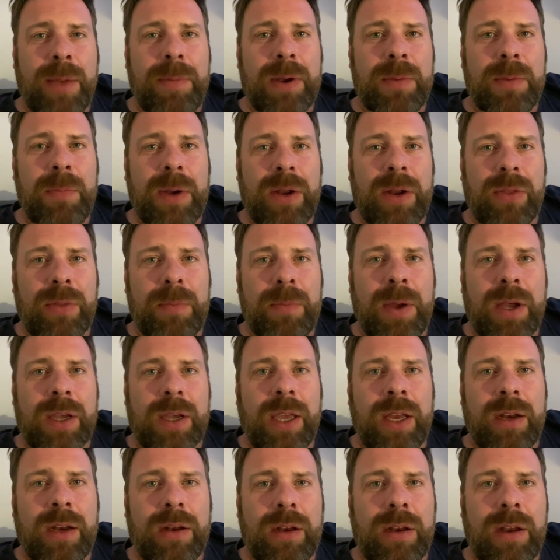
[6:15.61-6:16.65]
It had been on the
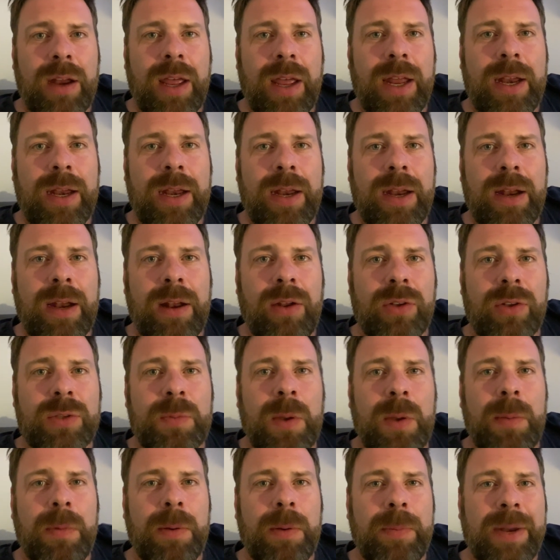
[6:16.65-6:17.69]
market, and lots of
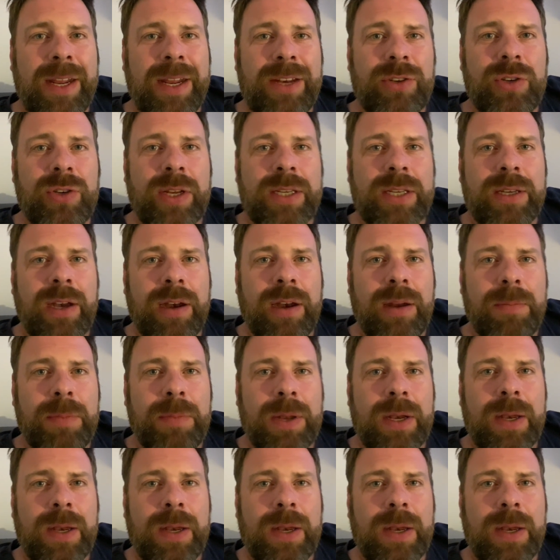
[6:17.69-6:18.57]
people have been interested in it,